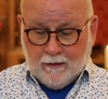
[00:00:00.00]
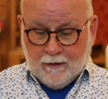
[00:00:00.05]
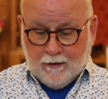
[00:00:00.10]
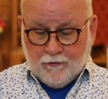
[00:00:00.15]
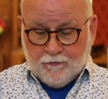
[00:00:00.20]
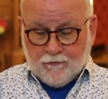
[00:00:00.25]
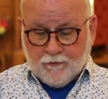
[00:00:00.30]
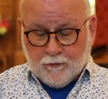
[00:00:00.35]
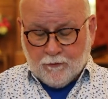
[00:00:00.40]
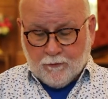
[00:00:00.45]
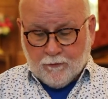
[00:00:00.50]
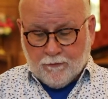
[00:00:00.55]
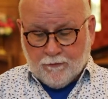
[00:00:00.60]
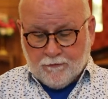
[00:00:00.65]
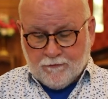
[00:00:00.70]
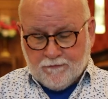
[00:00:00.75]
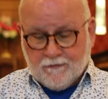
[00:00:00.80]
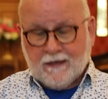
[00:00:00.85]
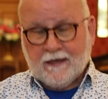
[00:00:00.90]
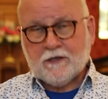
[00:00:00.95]
So the
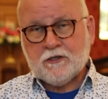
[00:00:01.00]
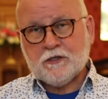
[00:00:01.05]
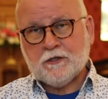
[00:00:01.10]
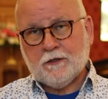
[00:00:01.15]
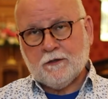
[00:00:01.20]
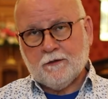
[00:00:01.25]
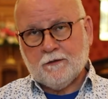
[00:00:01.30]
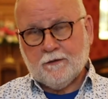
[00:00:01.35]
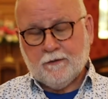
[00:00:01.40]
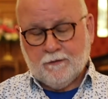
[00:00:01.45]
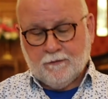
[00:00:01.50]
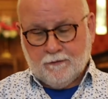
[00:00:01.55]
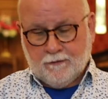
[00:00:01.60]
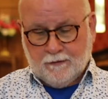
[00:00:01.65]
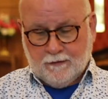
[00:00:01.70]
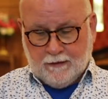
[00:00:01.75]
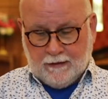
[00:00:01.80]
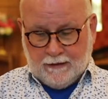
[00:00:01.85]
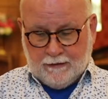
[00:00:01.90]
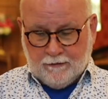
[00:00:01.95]
session,
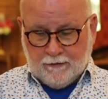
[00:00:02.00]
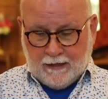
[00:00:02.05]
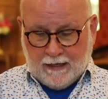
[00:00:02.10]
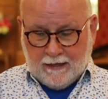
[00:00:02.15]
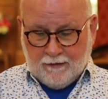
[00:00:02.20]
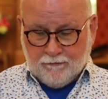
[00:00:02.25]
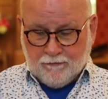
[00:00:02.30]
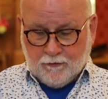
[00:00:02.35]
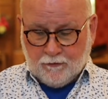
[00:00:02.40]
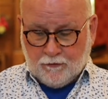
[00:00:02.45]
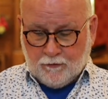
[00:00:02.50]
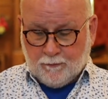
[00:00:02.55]
in an effort